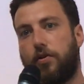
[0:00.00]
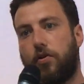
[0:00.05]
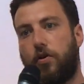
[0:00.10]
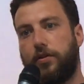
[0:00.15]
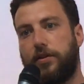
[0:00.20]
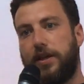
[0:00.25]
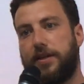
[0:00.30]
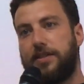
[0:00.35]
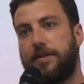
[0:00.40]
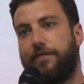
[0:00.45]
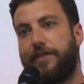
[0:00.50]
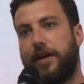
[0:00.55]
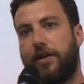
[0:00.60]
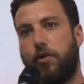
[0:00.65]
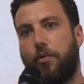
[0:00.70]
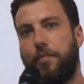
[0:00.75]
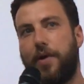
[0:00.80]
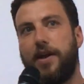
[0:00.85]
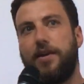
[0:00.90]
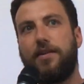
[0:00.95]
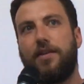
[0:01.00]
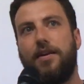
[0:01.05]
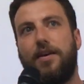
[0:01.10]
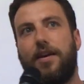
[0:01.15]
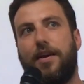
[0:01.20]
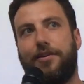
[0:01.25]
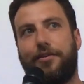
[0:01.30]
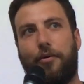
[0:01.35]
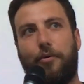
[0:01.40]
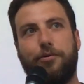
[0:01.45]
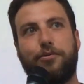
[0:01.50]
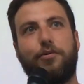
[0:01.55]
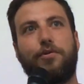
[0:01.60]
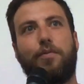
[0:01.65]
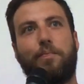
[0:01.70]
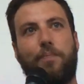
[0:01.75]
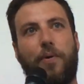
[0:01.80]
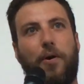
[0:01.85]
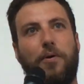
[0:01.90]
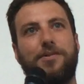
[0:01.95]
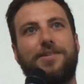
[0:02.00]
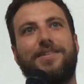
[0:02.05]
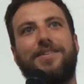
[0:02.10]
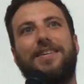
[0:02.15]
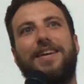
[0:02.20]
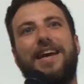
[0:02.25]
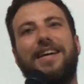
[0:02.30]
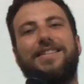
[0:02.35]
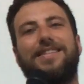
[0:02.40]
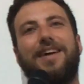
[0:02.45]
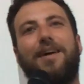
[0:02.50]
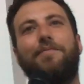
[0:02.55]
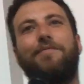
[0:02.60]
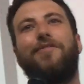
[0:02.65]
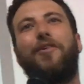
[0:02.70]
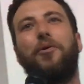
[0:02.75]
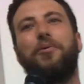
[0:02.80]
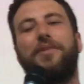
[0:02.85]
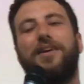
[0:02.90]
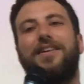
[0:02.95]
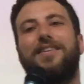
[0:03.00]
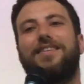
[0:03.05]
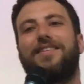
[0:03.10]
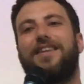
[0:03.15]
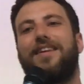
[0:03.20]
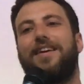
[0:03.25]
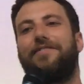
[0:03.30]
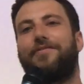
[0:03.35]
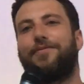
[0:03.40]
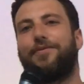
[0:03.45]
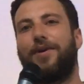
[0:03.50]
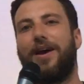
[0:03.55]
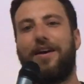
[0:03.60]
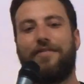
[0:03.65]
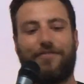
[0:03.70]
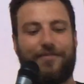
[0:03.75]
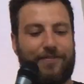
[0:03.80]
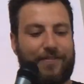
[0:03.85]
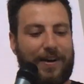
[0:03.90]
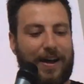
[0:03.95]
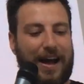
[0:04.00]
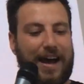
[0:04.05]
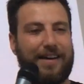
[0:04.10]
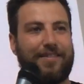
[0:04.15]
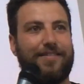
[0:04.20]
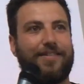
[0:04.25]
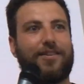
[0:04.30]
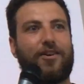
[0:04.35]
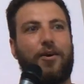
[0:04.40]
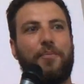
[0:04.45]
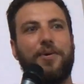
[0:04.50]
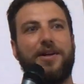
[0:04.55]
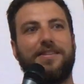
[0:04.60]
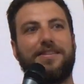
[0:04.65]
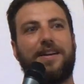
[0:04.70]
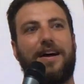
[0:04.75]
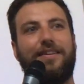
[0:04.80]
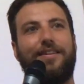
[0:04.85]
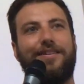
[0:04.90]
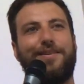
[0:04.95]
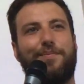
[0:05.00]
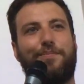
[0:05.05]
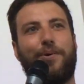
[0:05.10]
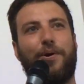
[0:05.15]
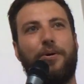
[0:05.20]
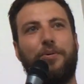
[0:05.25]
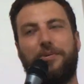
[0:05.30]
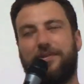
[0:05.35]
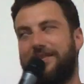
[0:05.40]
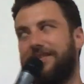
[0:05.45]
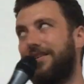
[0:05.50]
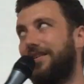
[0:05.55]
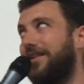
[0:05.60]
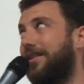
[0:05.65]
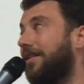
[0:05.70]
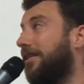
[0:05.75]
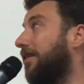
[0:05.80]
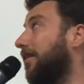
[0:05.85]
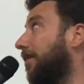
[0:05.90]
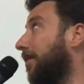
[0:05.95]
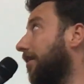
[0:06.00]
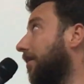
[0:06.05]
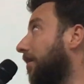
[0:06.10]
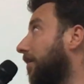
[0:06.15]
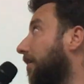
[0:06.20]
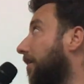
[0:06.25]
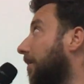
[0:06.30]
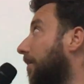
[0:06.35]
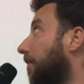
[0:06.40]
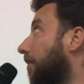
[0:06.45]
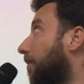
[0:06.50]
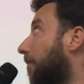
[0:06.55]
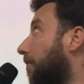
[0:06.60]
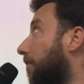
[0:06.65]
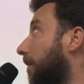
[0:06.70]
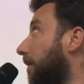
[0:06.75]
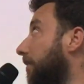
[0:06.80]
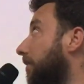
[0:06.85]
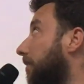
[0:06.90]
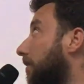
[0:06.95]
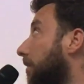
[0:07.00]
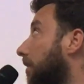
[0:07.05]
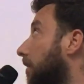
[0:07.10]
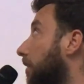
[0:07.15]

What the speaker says: contacts if they comment, and also your post gets upvoted if you have 100 comments under your post. All right?